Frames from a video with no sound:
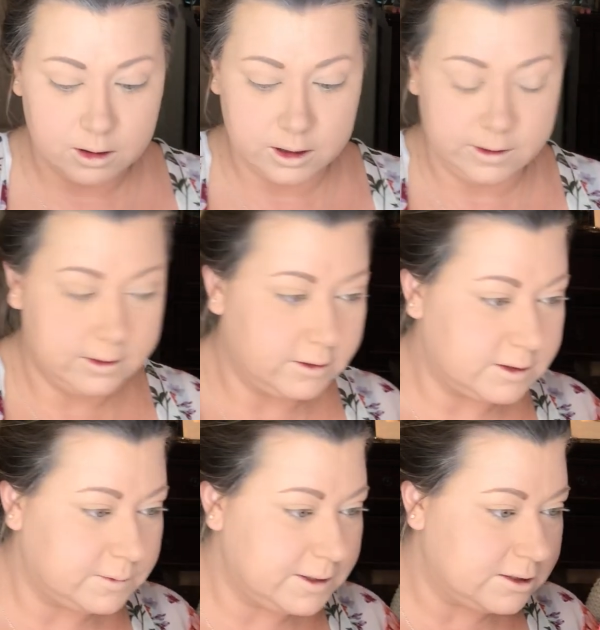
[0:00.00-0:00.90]
Good thing those
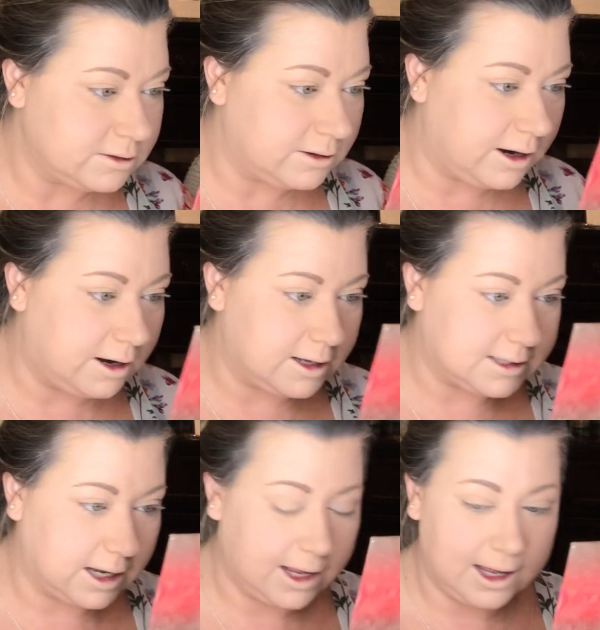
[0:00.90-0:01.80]
tweezers are out. I was
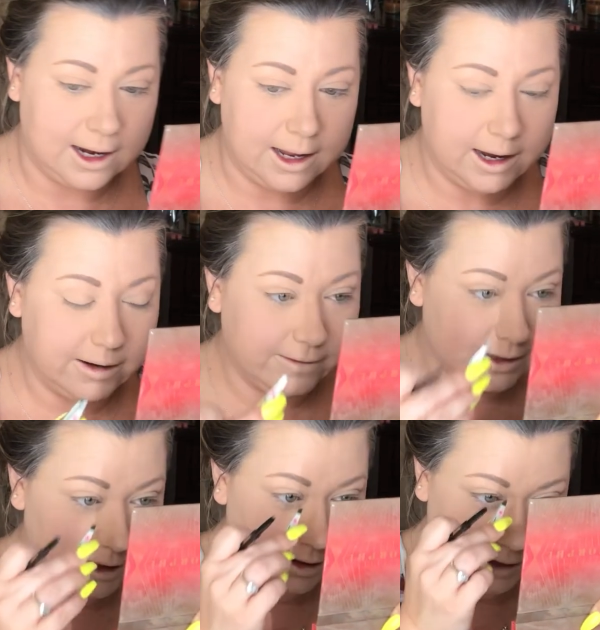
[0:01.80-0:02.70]
like, I got a hair
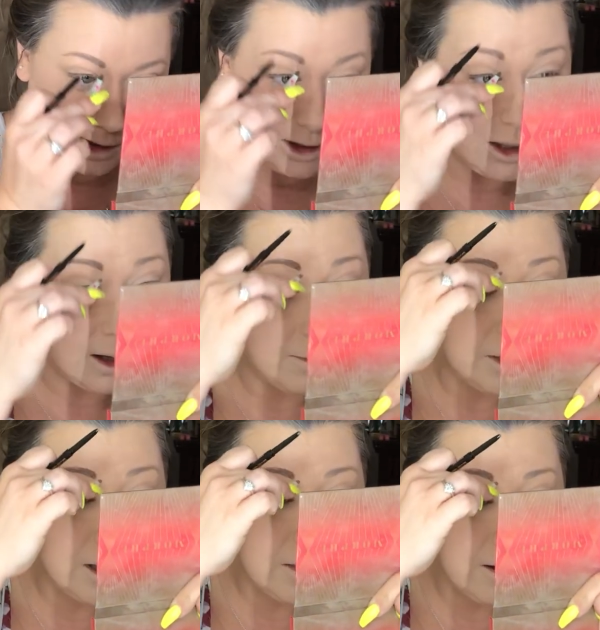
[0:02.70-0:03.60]
right there that should not be